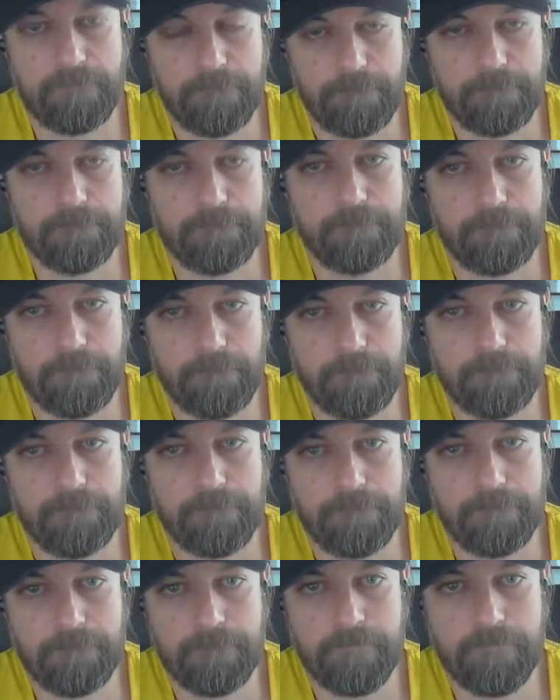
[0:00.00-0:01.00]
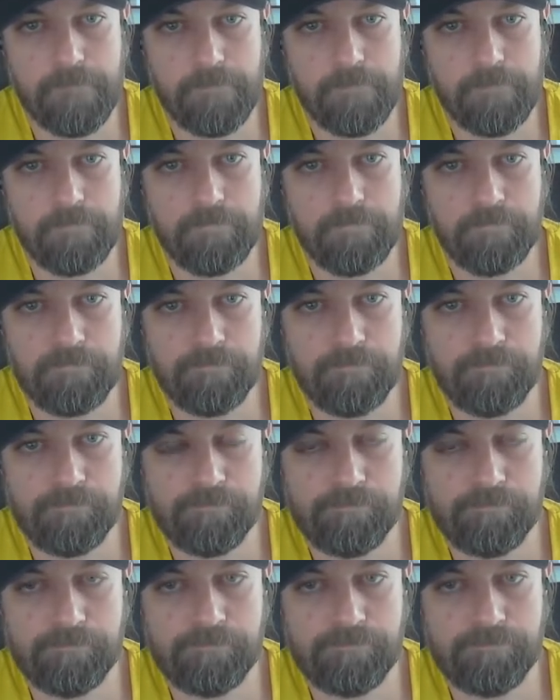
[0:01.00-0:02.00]

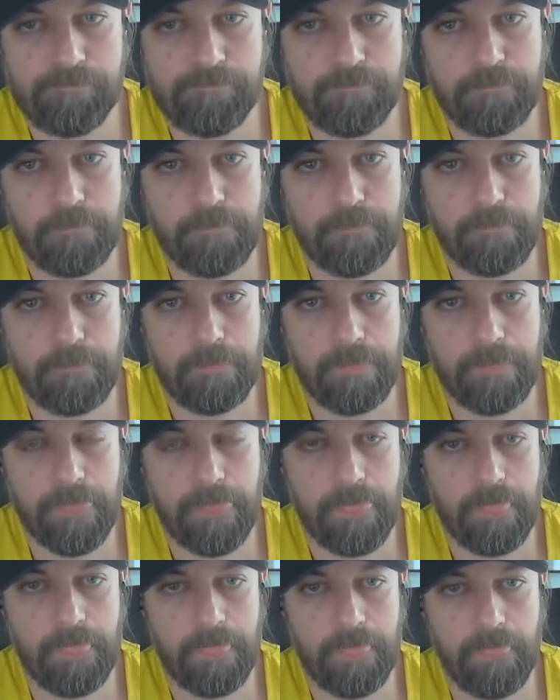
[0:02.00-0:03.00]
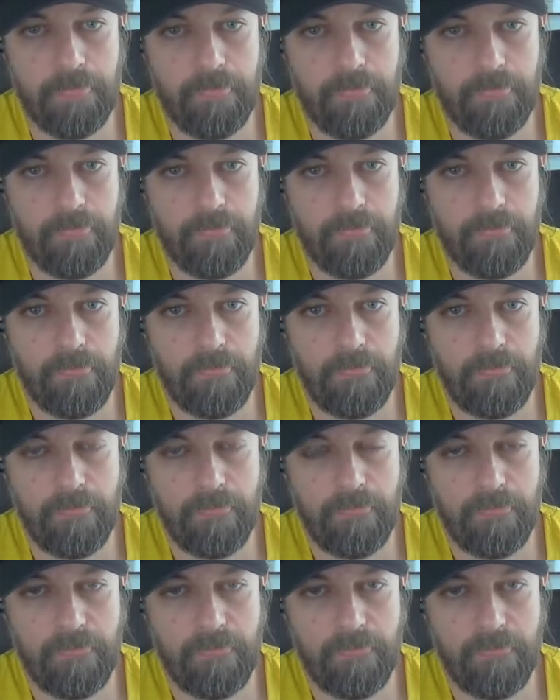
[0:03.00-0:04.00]

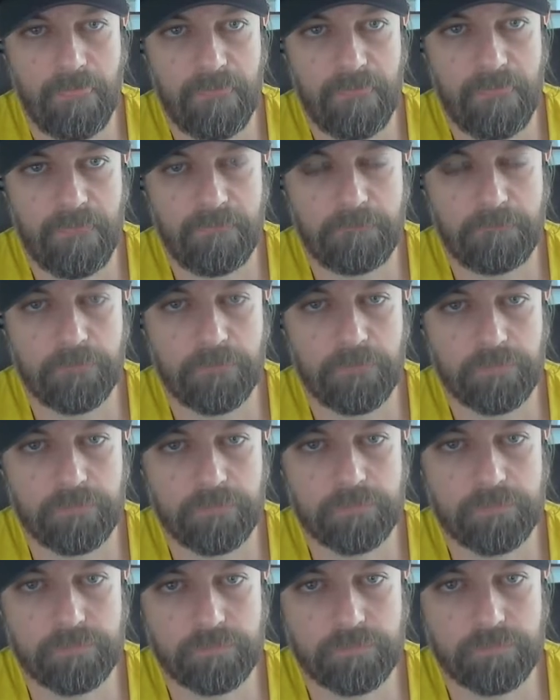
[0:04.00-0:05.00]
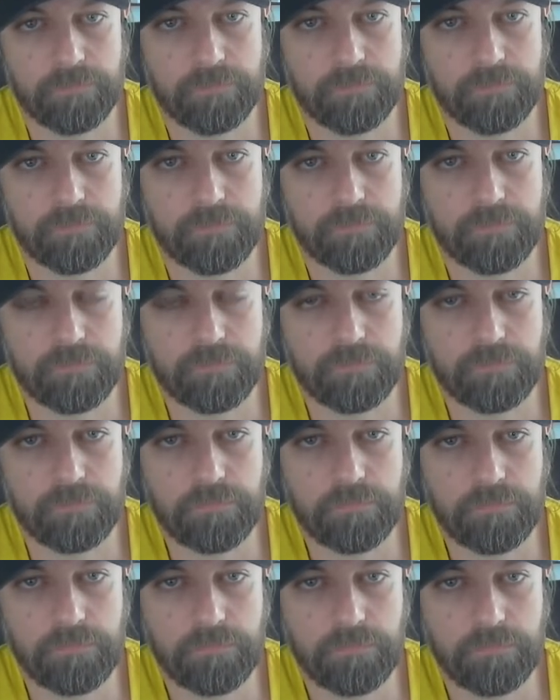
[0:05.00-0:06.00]

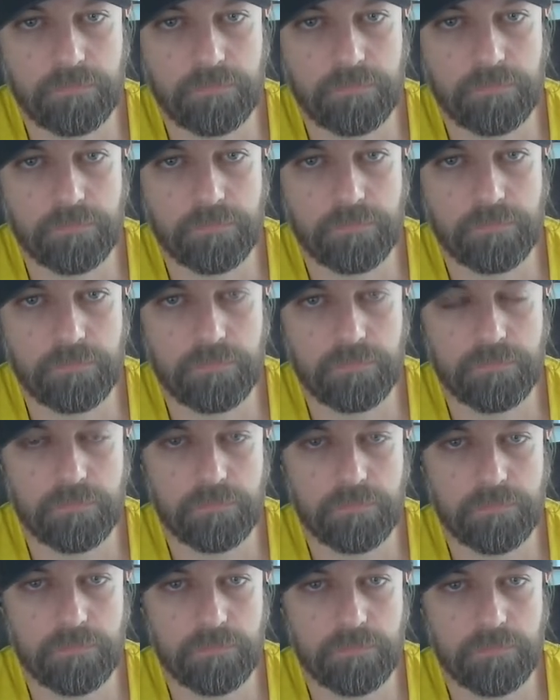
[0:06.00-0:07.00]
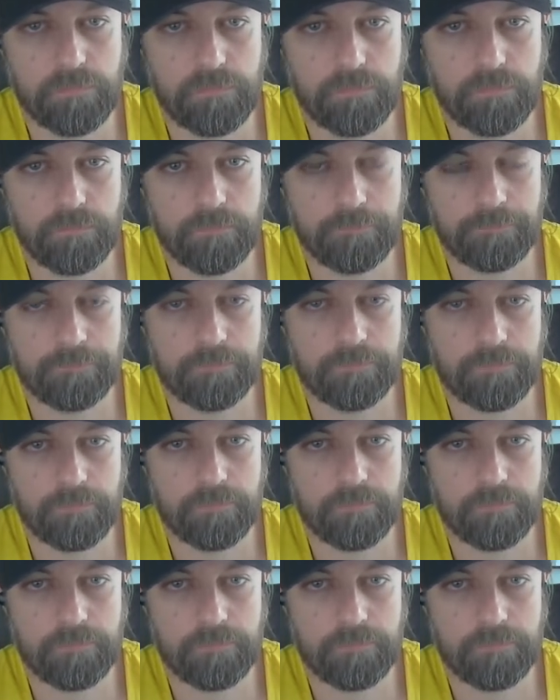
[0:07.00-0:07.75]
This person isn't speaking.